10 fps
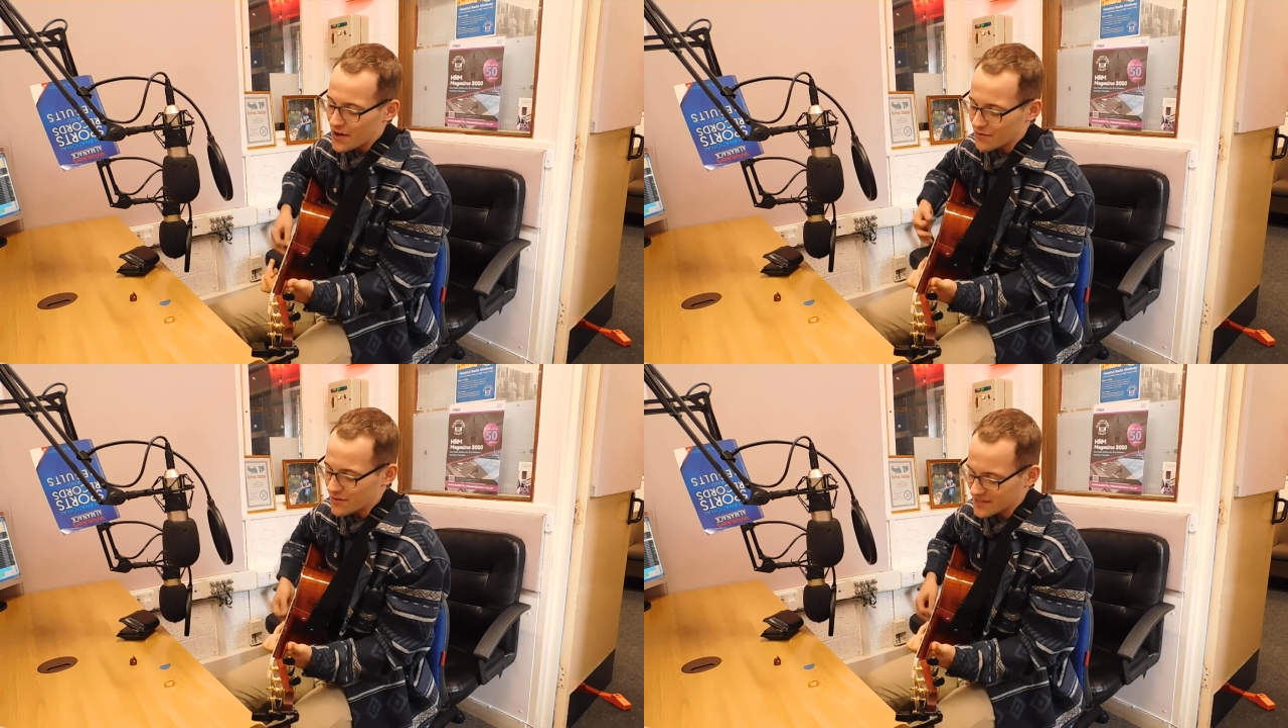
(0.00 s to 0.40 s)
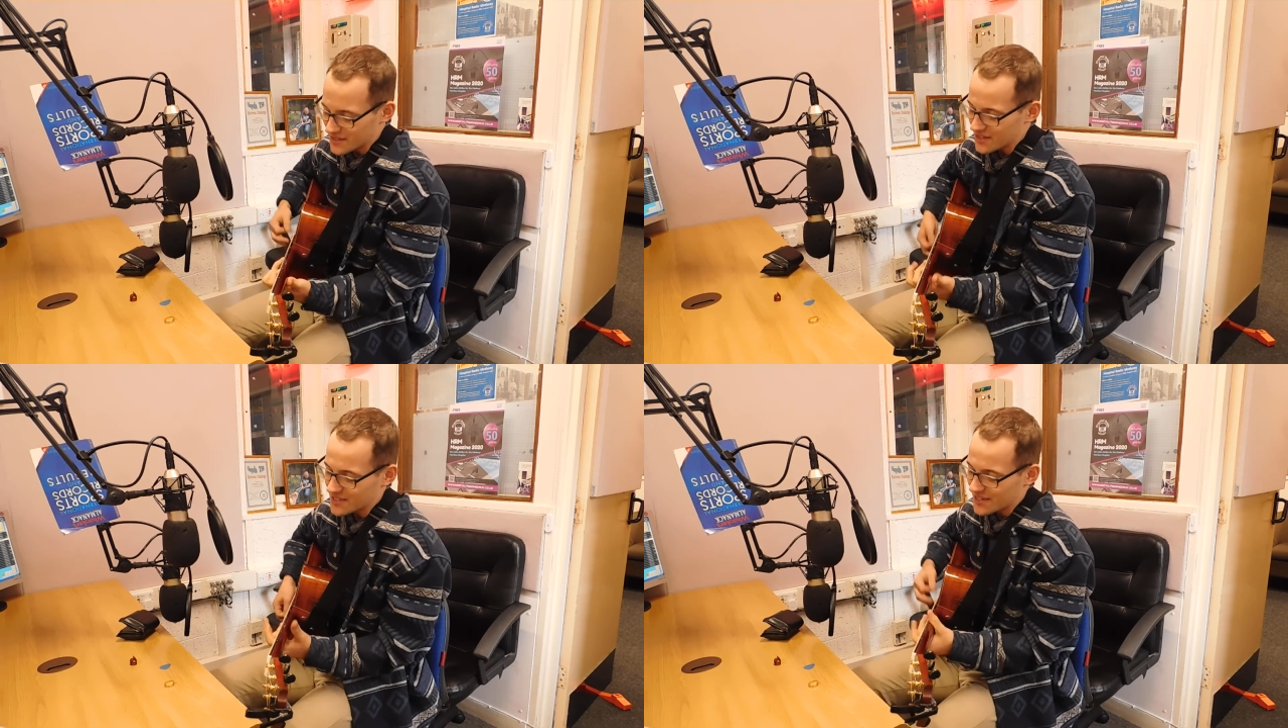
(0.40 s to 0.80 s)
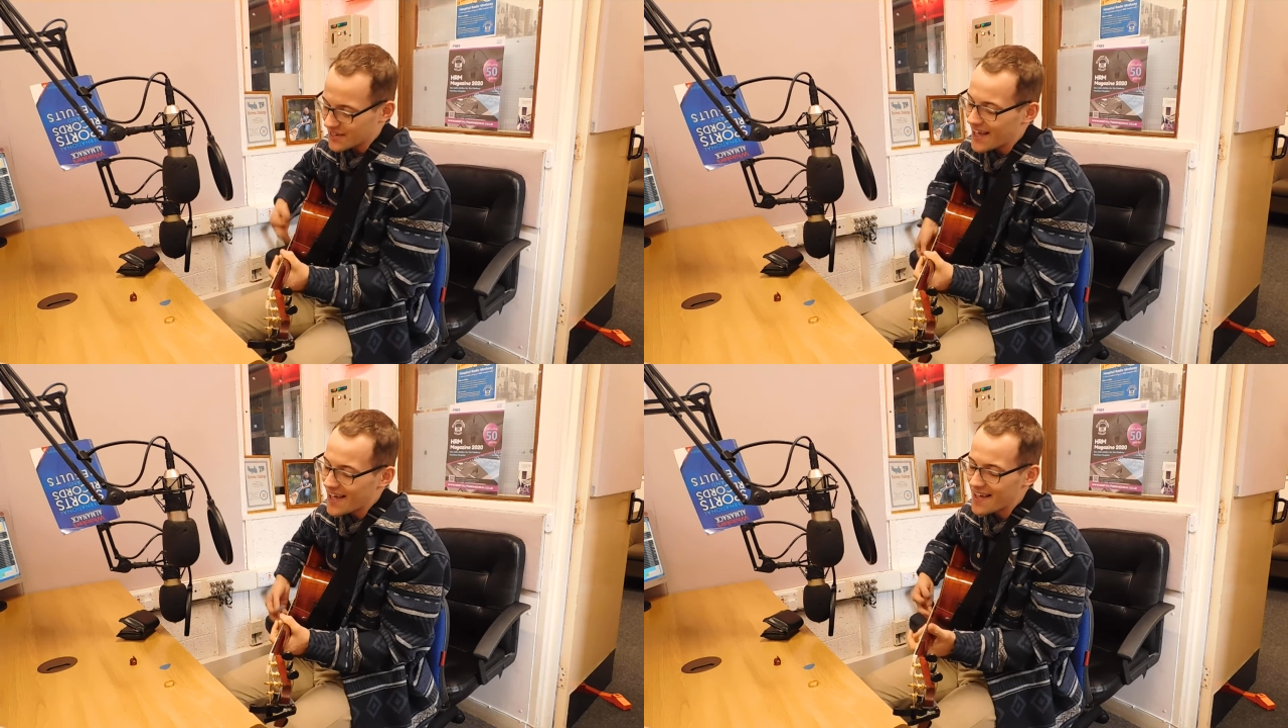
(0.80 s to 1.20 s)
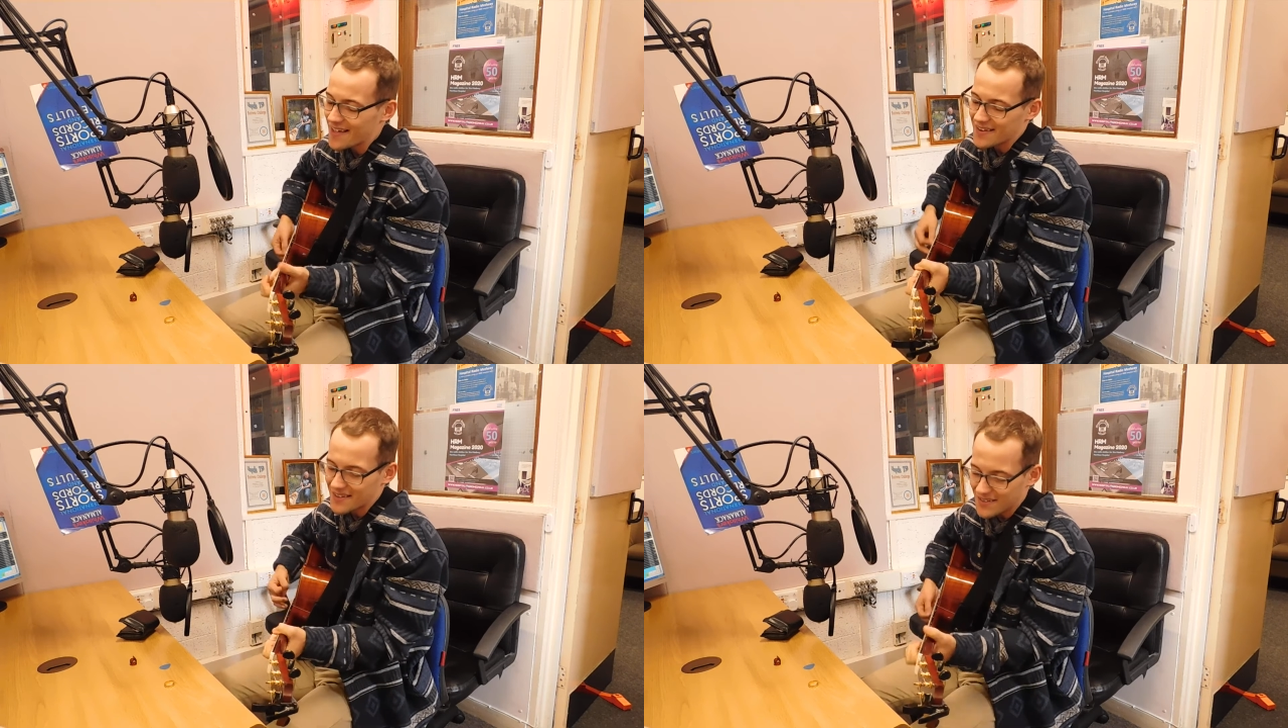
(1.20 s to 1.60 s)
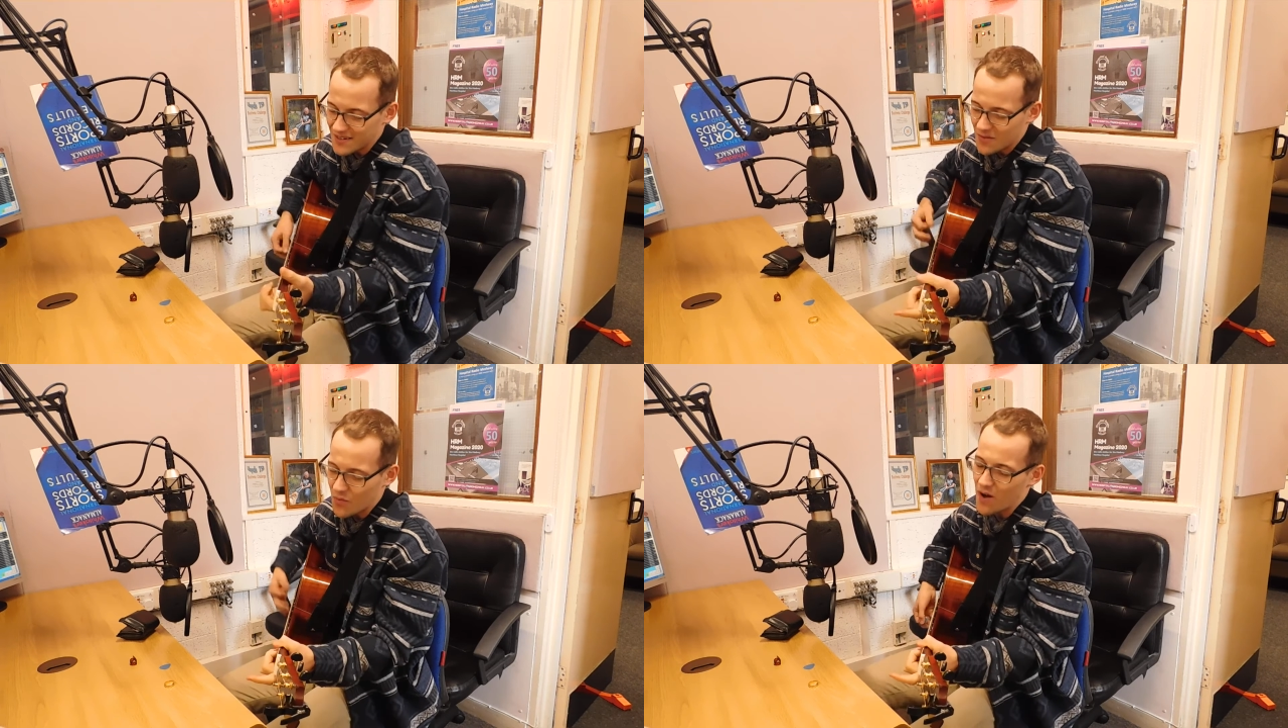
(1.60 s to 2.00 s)
or is it just
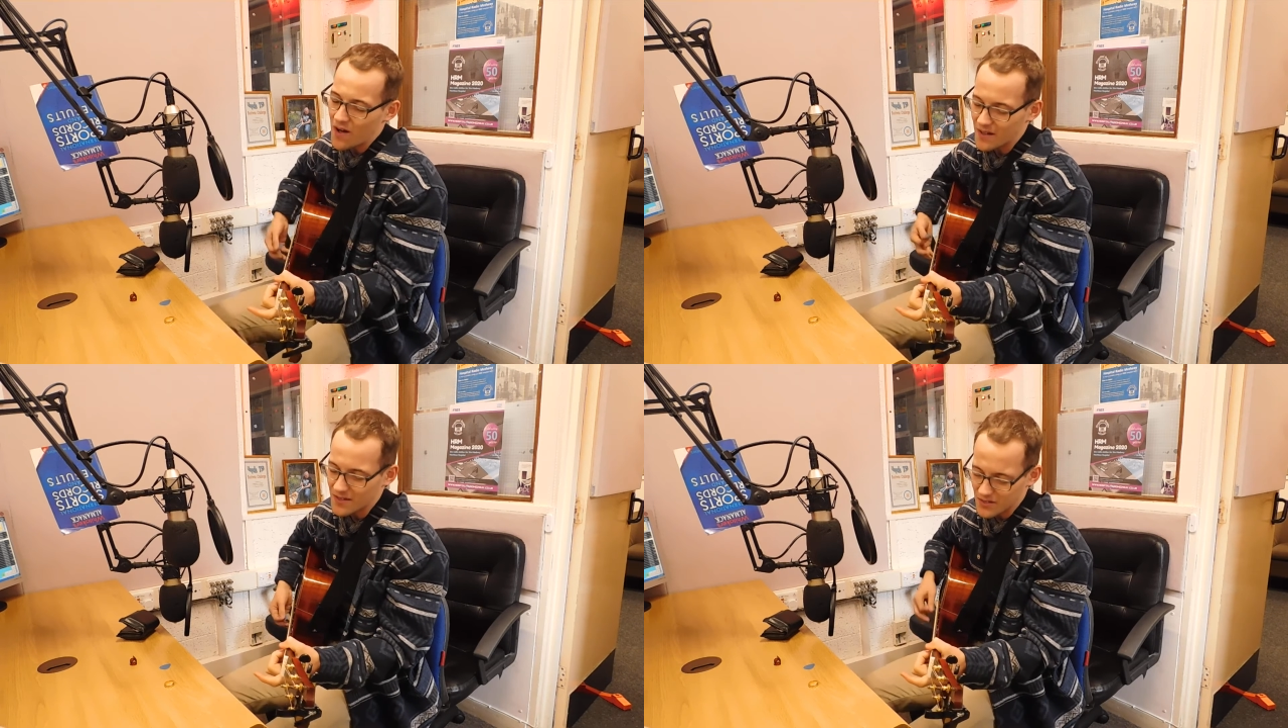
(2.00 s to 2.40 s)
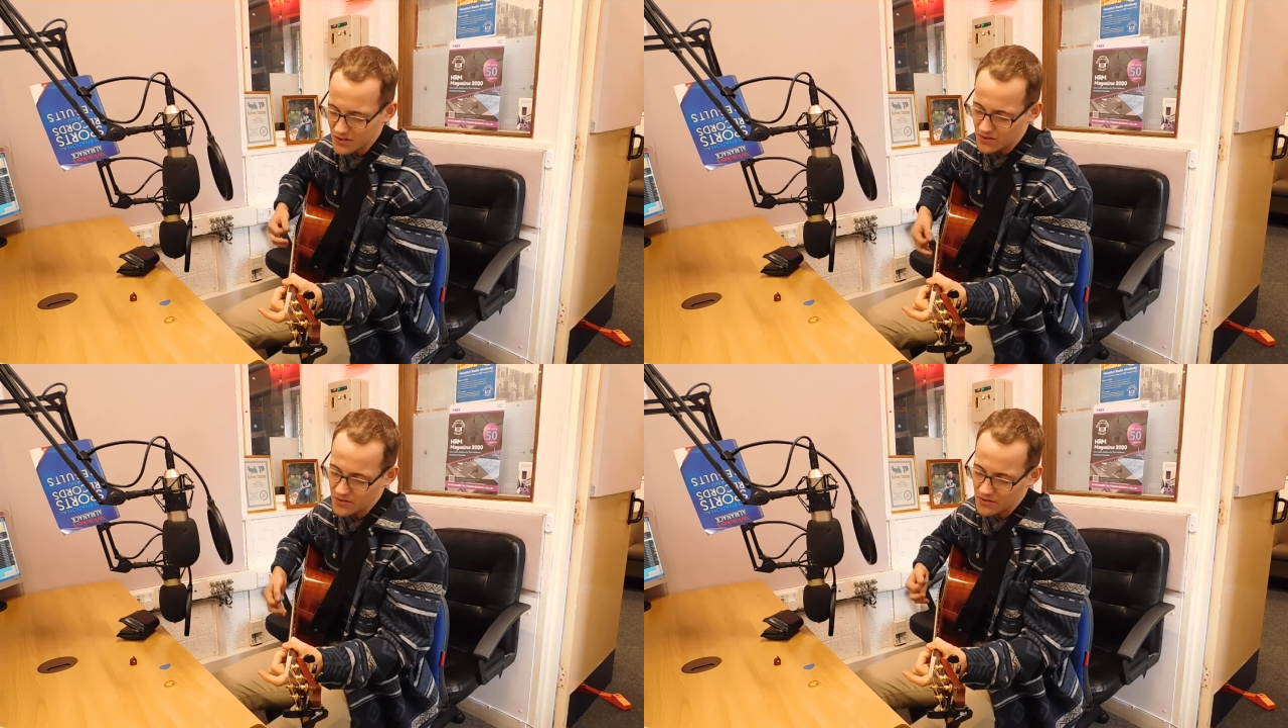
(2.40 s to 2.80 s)
London wonder?